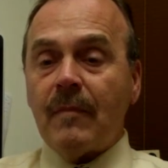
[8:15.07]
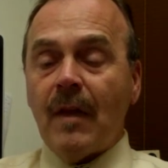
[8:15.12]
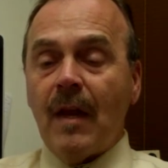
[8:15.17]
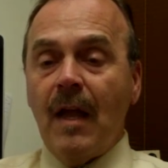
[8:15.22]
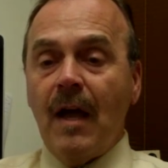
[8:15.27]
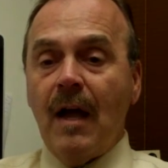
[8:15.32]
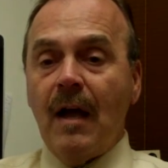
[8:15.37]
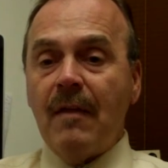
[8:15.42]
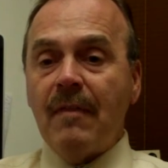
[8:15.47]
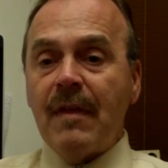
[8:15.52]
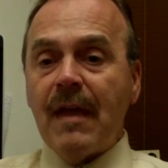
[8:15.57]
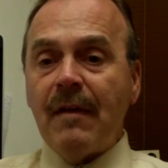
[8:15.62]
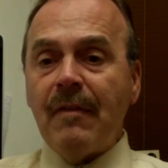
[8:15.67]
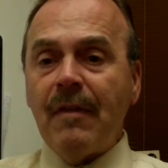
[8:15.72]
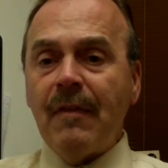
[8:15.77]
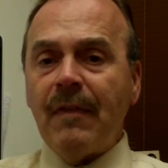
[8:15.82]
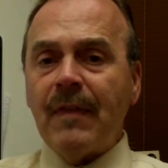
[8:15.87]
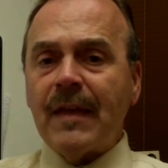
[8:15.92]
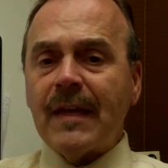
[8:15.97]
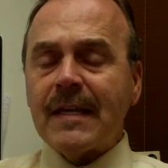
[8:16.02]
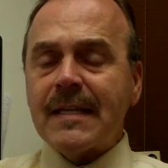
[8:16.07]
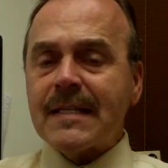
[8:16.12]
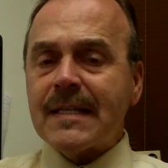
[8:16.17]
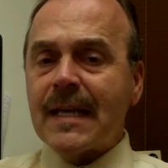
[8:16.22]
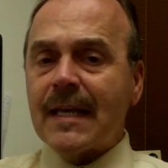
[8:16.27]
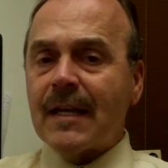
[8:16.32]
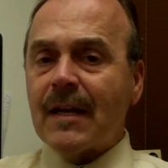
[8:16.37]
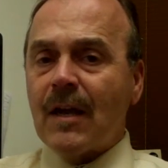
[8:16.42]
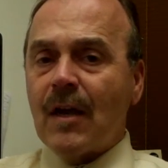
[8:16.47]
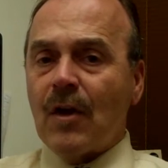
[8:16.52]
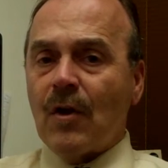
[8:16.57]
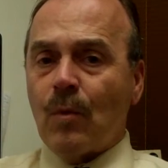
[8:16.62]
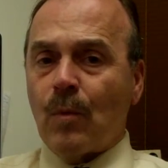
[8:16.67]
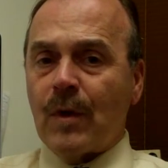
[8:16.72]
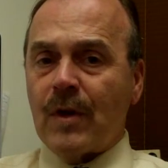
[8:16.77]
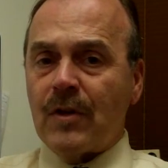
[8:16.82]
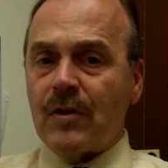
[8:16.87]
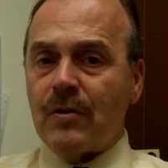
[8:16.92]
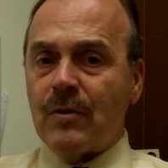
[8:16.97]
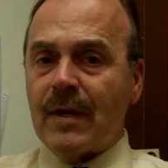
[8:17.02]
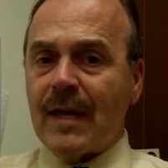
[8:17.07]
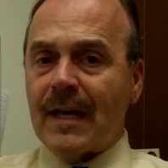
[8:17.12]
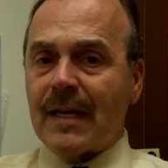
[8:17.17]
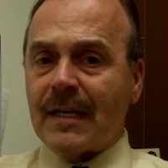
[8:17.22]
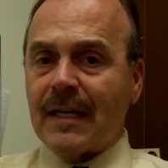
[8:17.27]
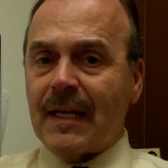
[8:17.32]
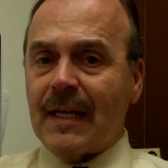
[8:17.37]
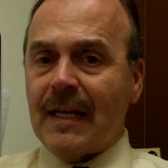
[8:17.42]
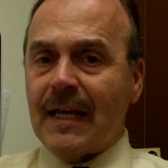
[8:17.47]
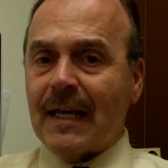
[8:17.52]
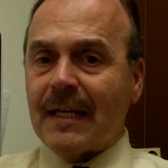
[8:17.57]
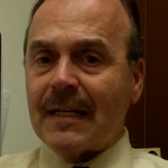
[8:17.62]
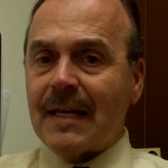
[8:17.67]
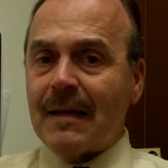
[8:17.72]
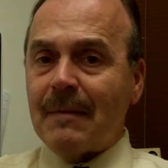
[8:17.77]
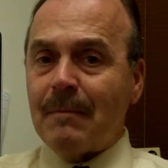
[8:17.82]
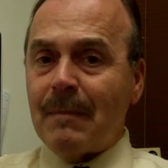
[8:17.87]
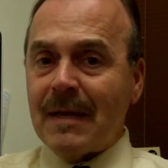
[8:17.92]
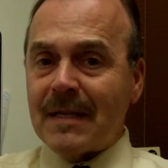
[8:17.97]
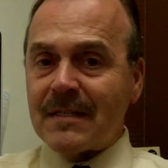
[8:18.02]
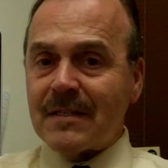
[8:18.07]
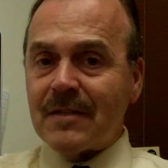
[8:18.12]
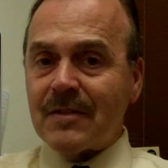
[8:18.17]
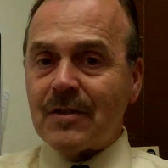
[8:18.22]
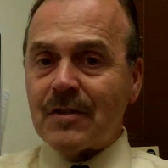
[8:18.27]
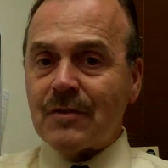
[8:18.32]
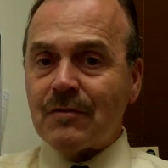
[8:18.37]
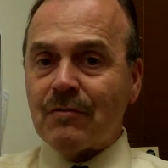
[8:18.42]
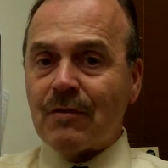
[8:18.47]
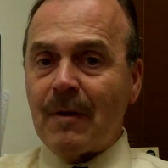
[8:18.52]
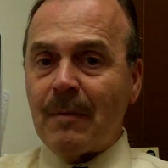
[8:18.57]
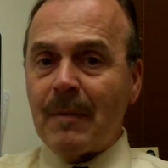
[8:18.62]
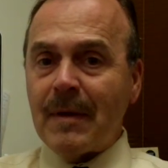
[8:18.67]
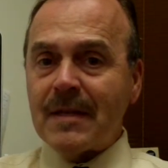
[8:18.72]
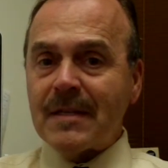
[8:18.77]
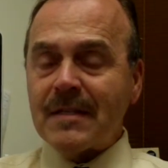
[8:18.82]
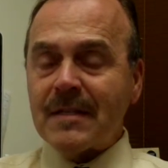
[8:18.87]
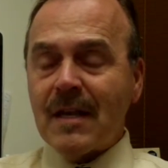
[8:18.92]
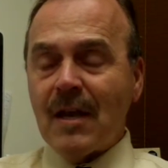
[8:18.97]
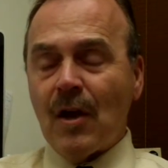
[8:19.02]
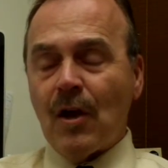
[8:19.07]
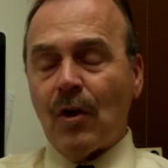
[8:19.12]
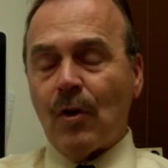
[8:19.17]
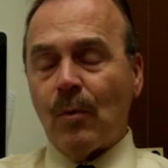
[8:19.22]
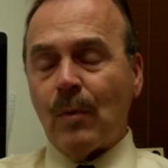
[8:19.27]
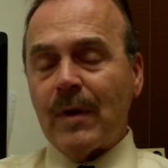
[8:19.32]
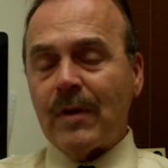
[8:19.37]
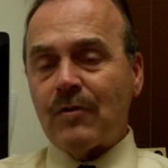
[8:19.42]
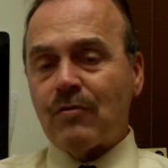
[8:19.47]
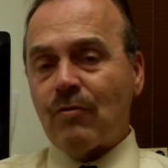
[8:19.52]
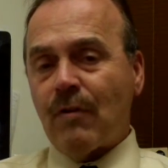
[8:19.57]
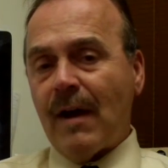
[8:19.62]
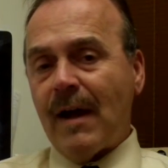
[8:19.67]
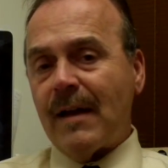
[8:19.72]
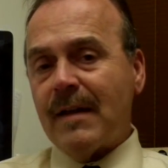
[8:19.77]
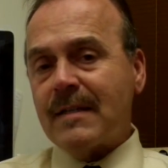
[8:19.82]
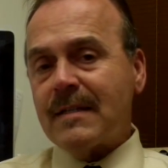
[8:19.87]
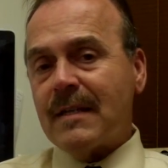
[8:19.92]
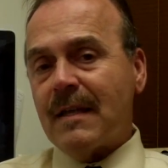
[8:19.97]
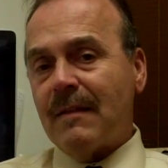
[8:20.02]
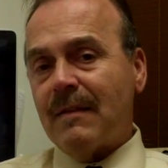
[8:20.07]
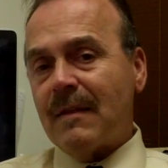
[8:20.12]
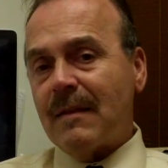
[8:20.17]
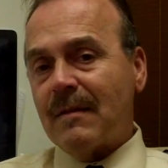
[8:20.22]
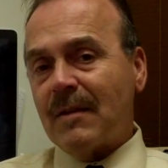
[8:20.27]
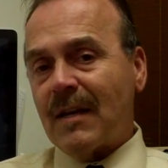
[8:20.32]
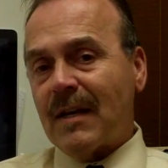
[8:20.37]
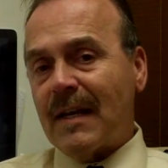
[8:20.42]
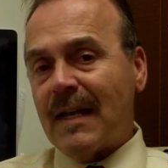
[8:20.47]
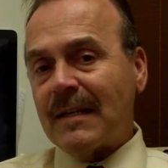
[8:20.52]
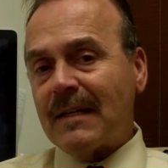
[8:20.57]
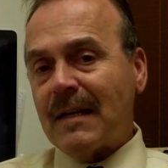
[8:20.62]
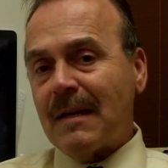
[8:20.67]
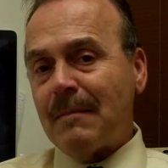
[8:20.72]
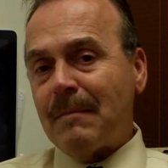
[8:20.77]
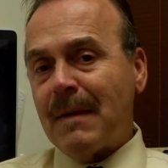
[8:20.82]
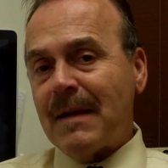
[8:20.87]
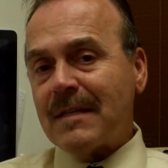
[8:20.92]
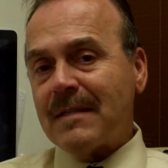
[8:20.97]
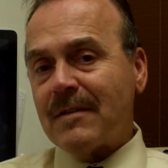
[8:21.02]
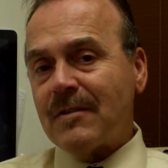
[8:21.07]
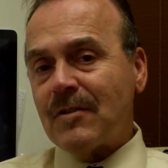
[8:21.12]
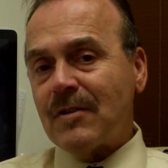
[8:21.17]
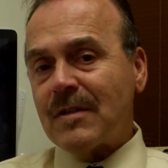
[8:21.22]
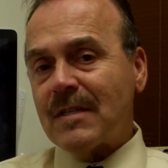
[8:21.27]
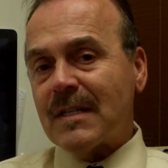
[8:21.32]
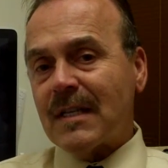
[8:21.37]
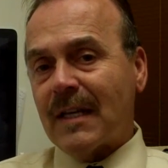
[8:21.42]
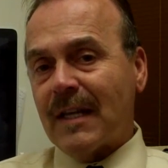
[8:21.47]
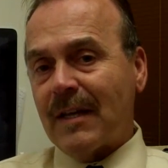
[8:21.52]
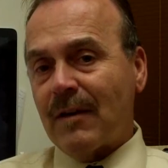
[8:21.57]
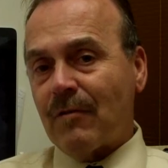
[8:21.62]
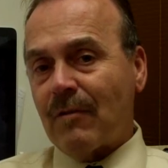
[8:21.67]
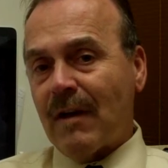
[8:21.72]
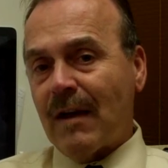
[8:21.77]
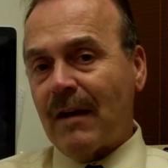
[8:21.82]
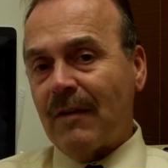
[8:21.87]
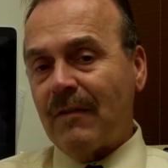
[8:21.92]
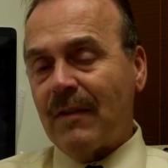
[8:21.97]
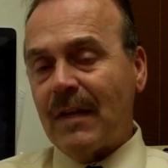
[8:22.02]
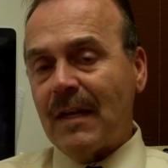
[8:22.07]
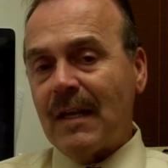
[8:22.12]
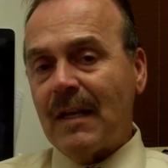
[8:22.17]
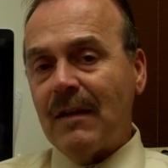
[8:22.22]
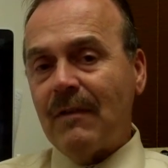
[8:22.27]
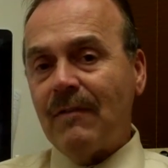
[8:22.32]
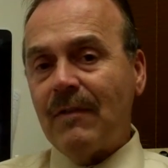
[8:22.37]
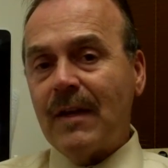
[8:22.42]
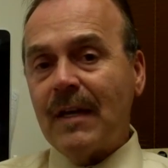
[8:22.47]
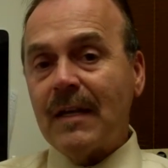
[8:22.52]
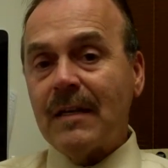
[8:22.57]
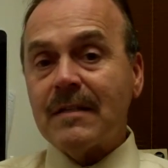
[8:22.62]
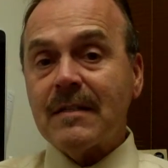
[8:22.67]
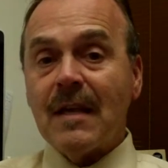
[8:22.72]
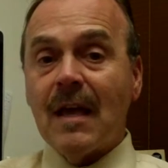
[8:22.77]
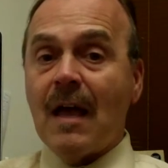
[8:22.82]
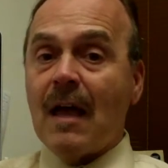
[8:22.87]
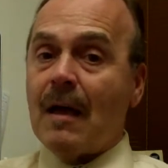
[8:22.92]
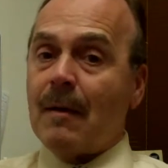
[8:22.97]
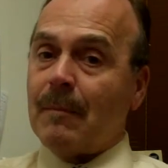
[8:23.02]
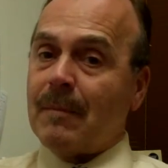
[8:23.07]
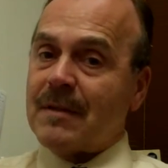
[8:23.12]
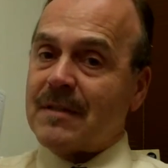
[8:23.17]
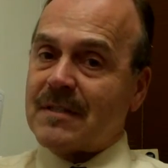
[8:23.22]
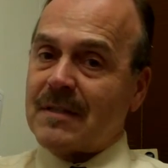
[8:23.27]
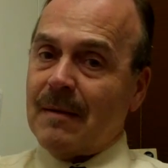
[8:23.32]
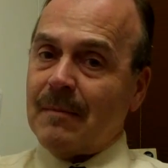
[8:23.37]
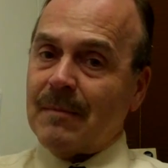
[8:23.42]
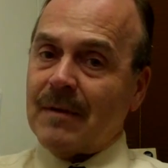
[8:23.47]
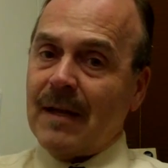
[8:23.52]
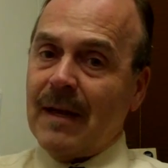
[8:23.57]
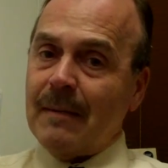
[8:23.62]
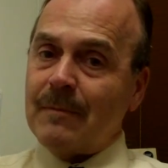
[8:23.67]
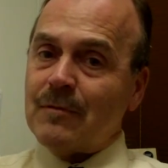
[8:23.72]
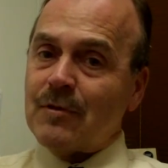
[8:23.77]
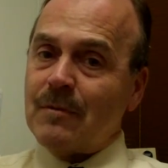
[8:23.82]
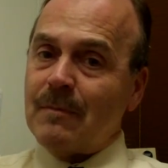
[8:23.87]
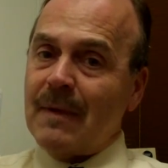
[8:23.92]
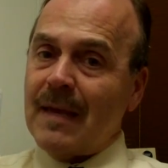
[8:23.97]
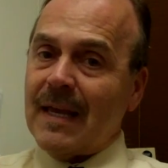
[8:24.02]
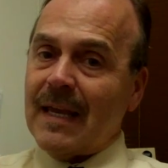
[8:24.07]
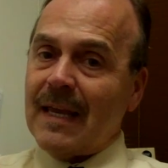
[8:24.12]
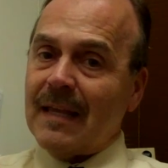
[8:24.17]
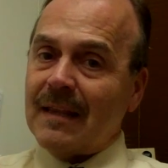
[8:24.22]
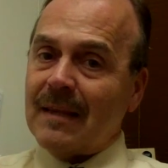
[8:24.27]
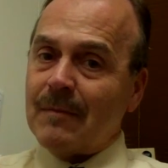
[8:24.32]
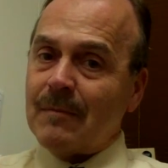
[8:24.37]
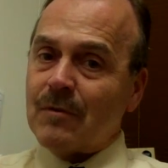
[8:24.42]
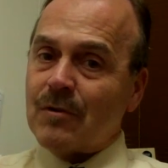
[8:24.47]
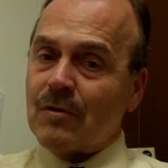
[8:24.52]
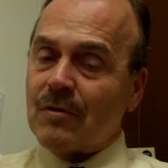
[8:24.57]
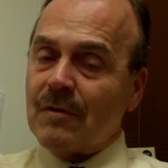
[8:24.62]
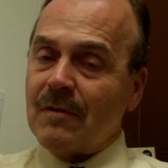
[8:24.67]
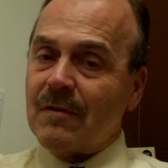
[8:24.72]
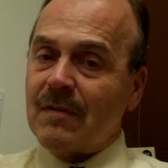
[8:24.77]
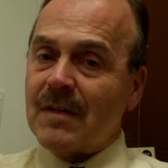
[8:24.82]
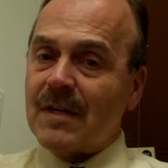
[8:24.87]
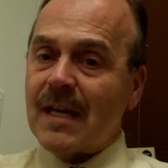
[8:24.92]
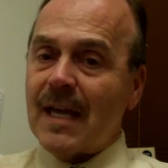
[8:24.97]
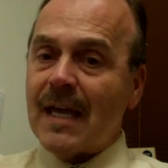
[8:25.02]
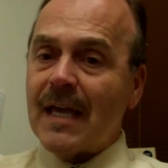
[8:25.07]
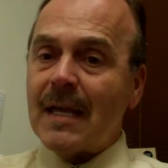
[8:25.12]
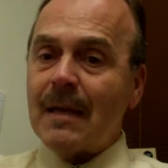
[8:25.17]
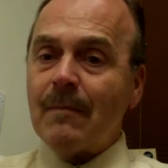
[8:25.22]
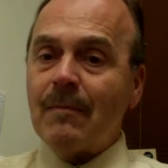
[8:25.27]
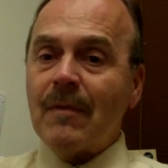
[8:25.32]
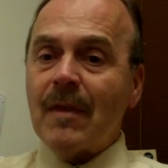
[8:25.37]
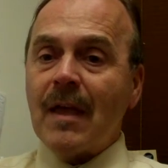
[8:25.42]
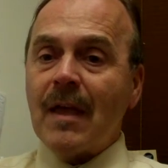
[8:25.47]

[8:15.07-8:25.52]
The other thing is that when you get ConnectEd messages from us, we try to send the ConnectEd messages later on in the evenings, but sometimes you may get them during the day.